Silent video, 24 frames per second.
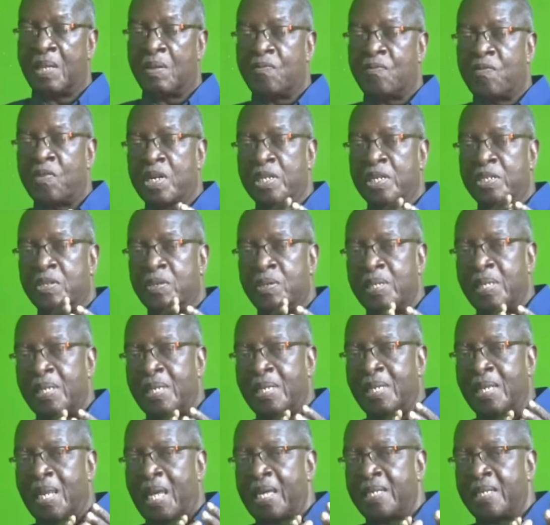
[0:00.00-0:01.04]
virtually
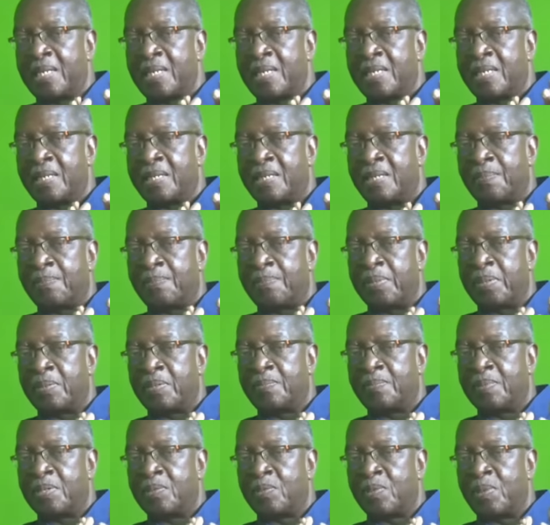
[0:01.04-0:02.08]
elided the
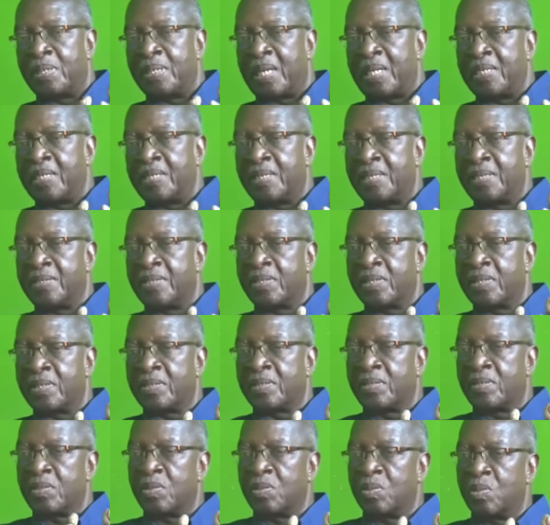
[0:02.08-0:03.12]
period between
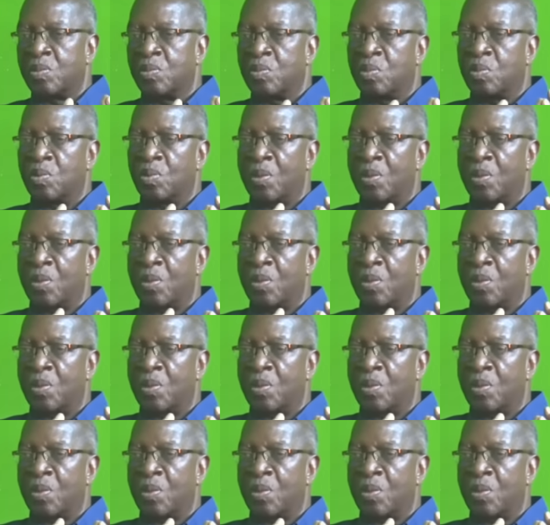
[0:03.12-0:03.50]
1962